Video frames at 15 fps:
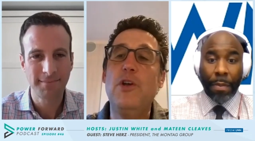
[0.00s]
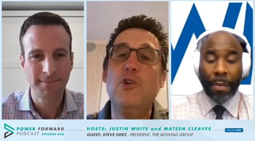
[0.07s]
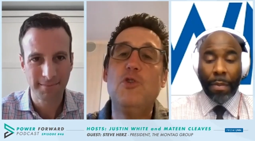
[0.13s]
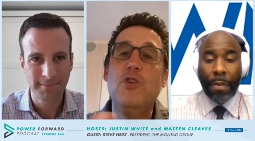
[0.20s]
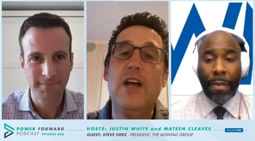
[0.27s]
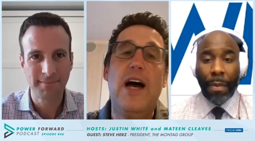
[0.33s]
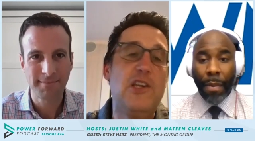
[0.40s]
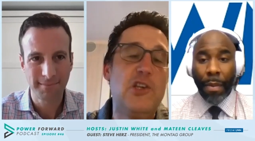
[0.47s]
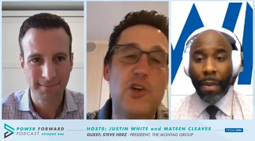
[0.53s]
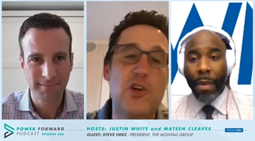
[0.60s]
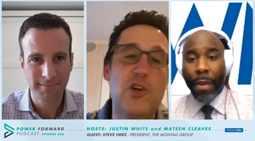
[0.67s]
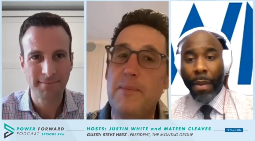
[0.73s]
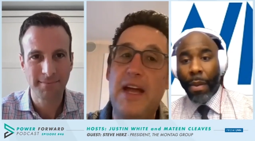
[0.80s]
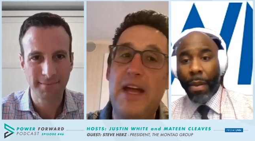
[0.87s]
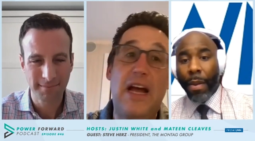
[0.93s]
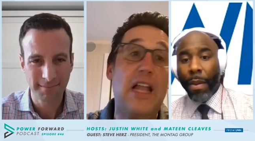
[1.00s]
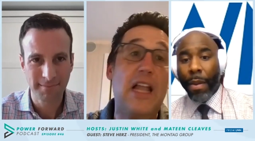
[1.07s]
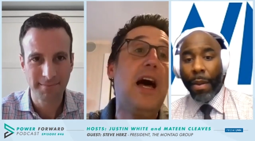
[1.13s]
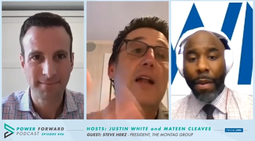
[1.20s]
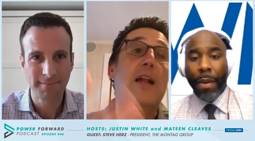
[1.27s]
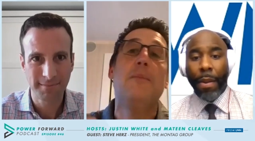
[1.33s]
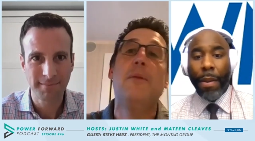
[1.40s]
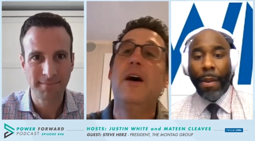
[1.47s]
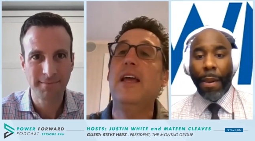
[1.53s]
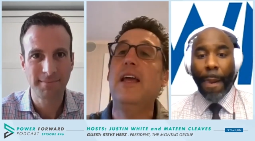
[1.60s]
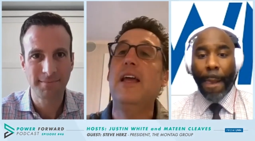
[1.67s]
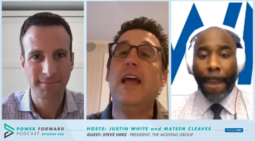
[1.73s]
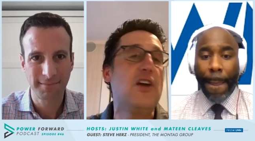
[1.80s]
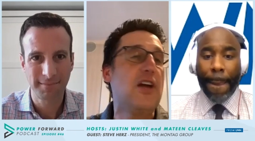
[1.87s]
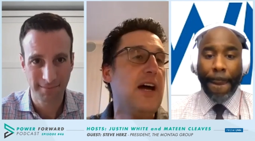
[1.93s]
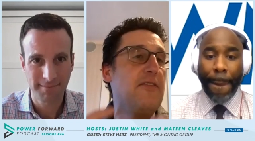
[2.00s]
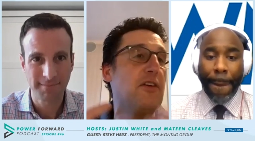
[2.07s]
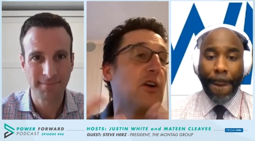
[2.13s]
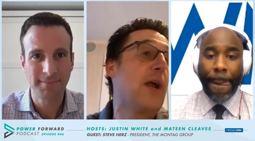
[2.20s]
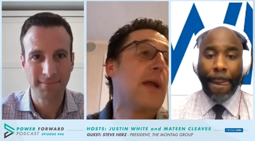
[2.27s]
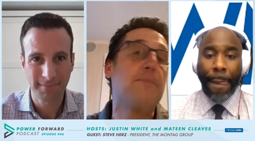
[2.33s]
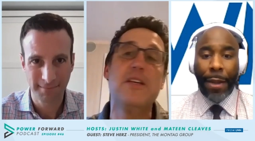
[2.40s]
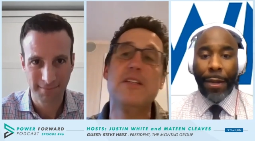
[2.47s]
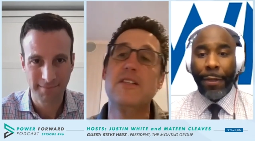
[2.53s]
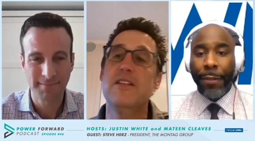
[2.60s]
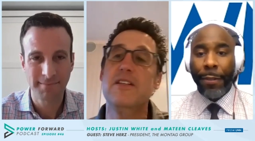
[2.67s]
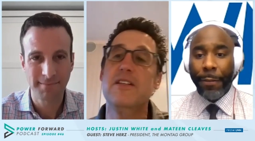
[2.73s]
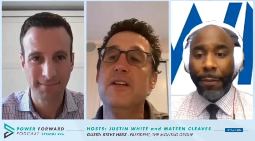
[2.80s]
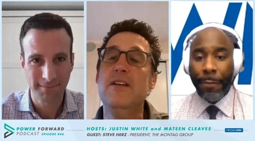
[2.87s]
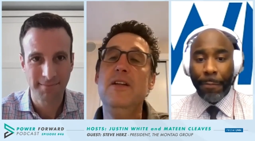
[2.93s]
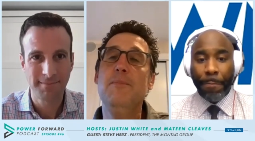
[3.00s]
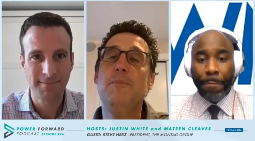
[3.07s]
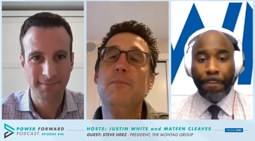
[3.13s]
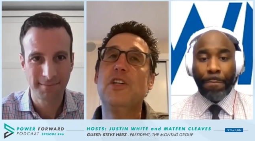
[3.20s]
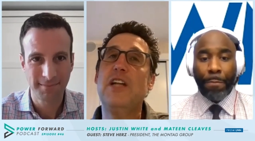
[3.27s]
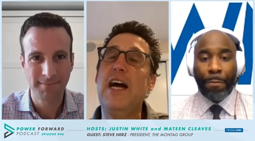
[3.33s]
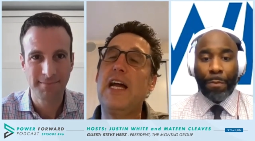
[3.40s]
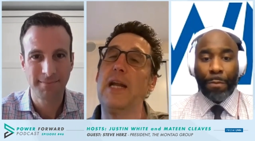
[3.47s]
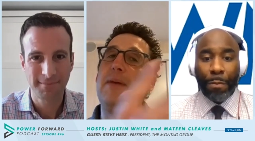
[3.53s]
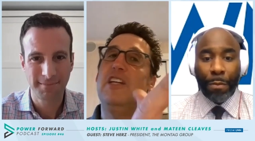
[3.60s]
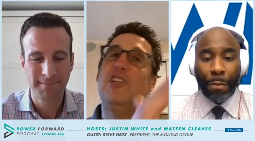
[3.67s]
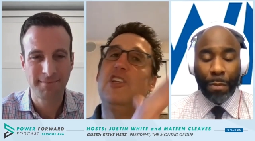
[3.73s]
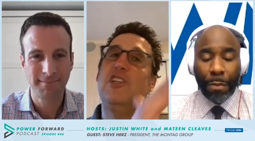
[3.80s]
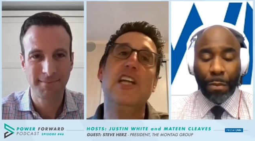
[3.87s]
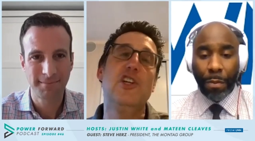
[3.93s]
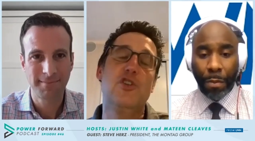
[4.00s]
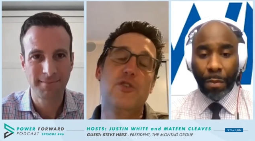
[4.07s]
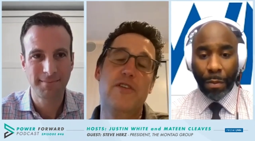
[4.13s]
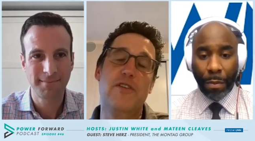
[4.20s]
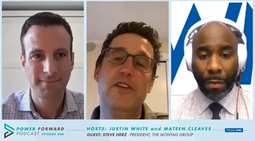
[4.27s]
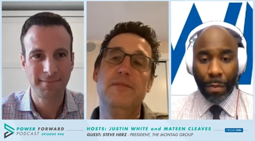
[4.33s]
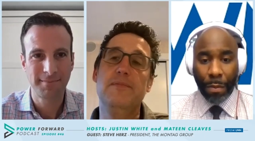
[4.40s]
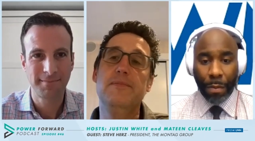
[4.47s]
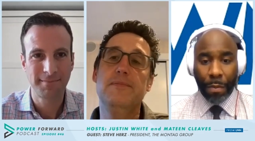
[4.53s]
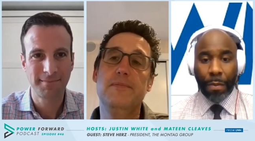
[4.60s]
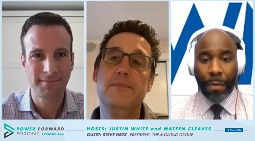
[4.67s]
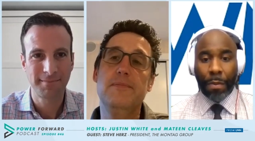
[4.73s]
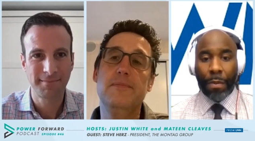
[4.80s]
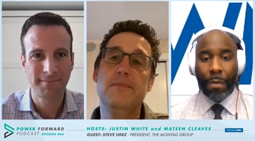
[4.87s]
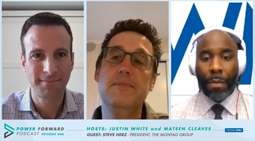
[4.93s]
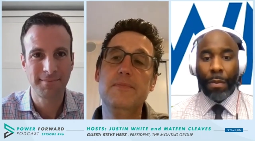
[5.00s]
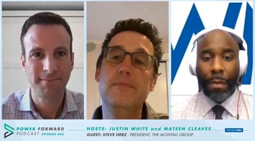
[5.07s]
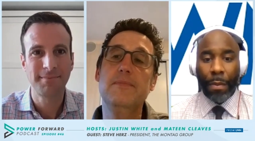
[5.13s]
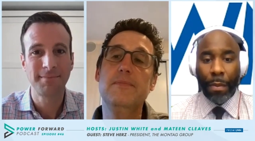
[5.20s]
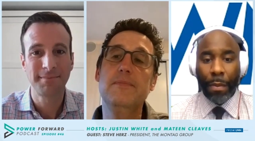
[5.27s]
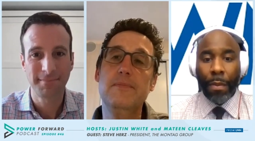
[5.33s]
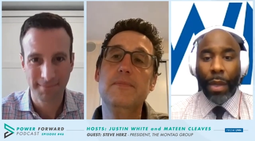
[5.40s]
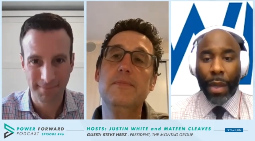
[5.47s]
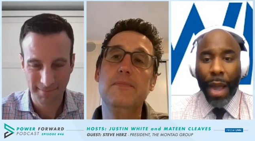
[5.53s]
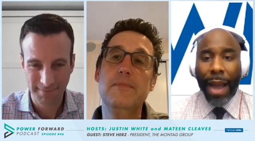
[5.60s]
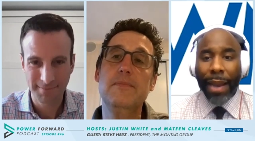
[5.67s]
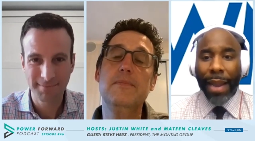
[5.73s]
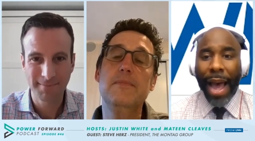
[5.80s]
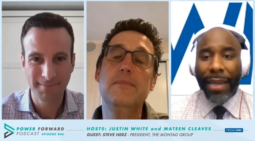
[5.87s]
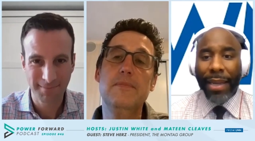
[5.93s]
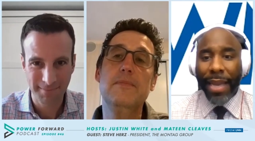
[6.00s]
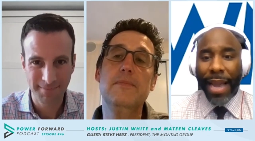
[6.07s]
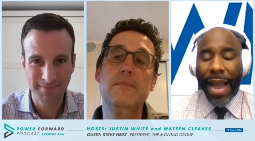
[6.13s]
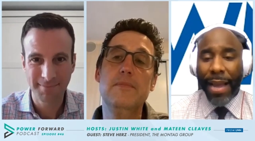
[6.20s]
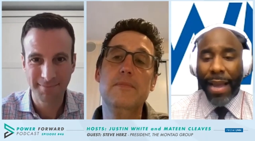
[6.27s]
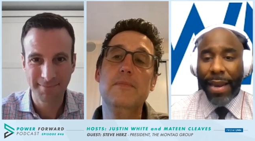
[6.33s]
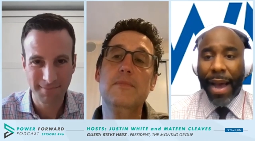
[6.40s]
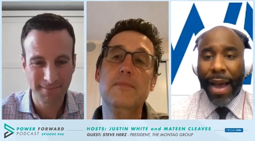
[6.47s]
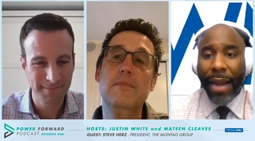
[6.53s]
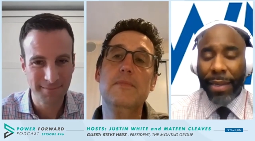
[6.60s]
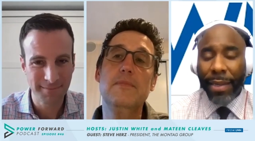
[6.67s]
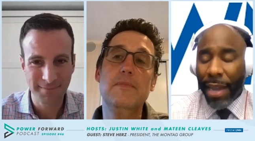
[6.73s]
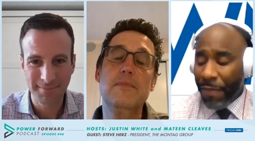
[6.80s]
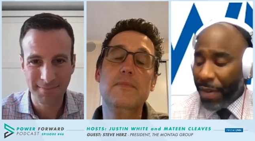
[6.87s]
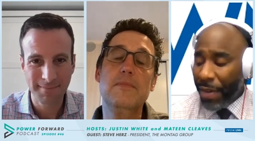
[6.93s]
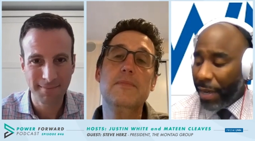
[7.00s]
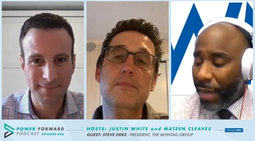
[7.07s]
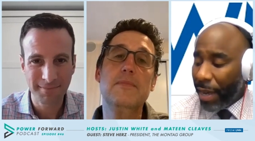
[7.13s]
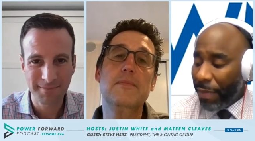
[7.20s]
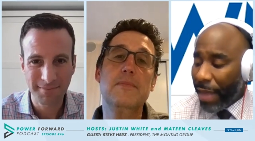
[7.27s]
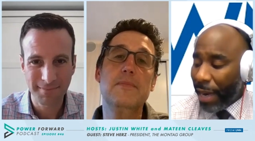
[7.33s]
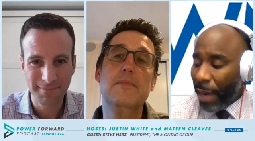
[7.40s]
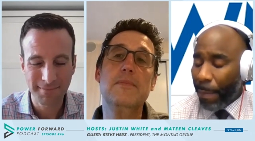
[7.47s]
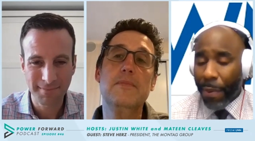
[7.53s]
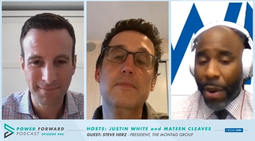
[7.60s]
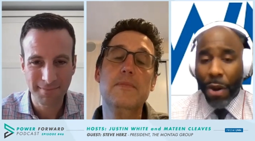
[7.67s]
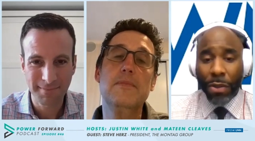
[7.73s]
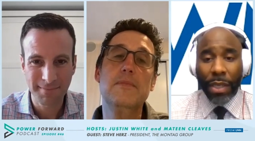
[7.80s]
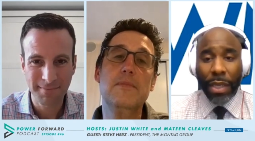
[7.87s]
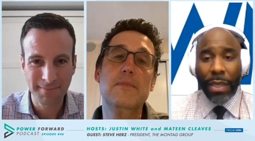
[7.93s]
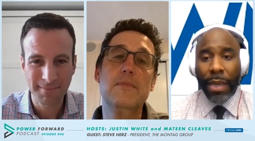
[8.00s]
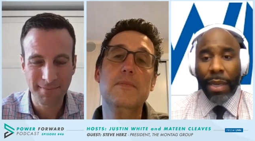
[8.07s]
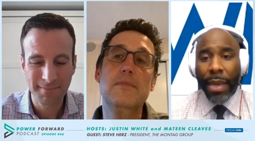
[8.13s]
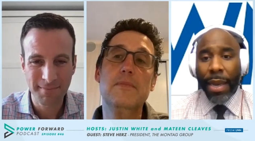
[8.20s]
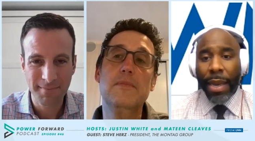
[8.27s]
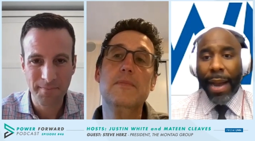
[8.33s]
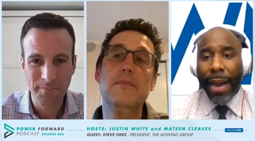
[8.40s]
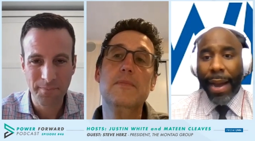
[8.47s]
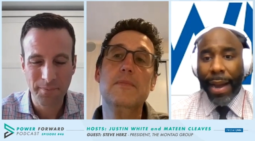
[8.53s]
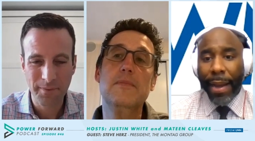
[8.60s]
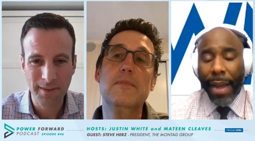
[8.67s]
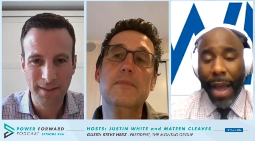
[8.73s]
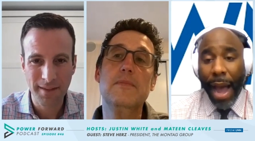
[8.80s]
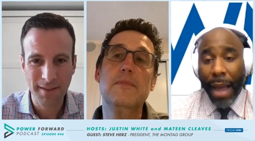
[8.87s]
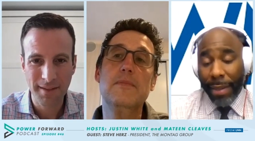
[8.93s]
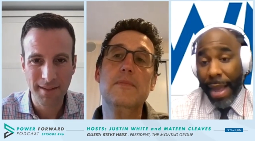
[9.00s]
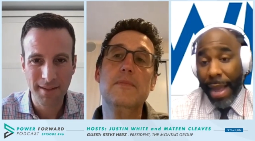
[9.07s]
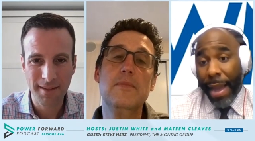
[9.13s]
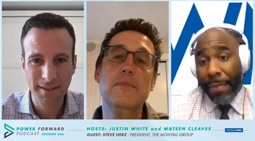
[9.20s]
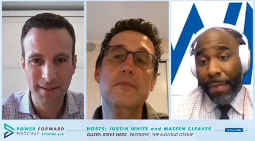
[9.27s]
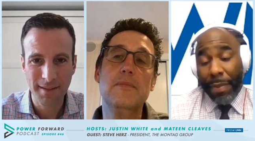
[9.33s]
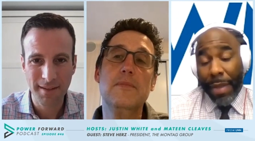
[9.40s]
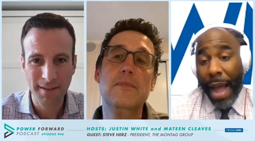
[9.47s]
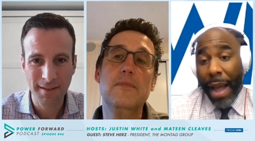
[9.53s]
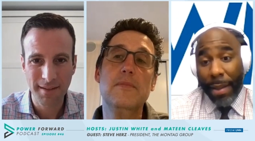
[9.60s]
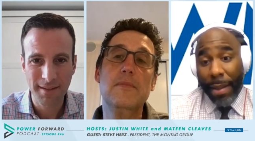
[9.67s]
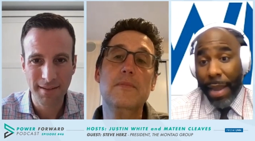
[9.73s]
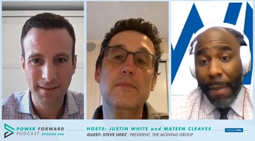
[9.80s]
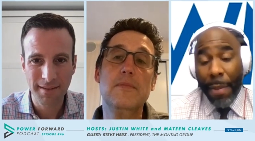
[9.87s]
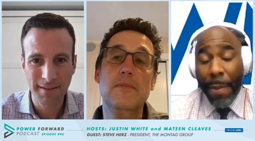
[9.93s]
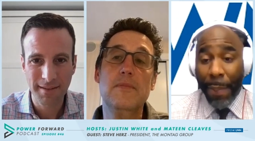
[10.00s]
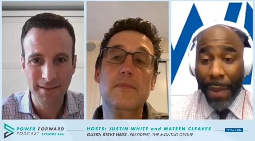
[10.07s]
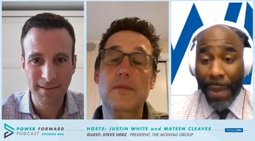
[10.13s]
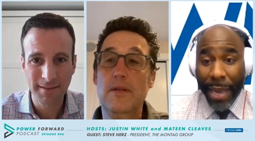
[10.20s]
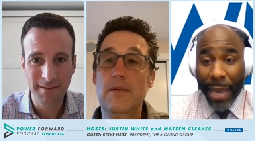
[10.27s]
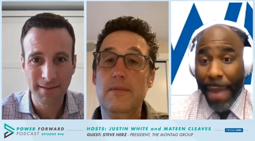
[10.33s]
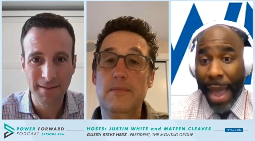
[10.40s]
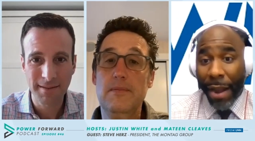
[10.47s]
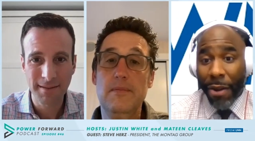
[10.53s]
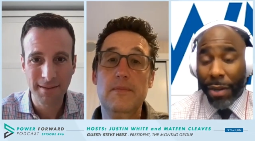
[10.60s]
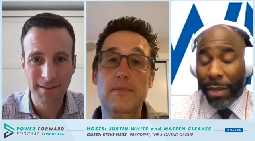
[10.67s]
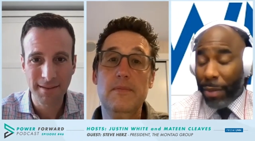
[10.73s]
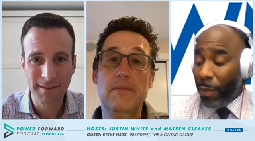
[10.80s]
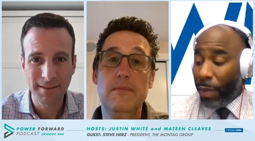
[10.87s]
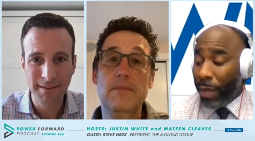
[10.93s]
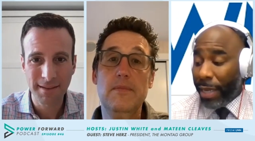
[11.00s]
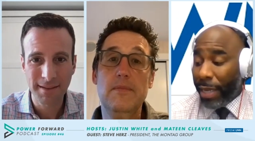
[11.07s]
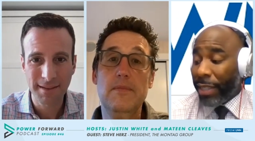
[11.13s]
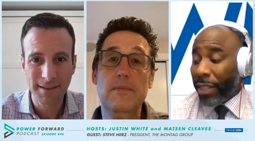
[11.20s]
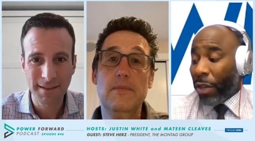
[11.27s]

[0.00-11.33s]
Speaker 1: And when you do that, you're going to make a lot of money and you're going to have a great business, but you're not going to be agenda driven.
Speaker 2: I like that. I definitely love that approach. And let me piggyback on with this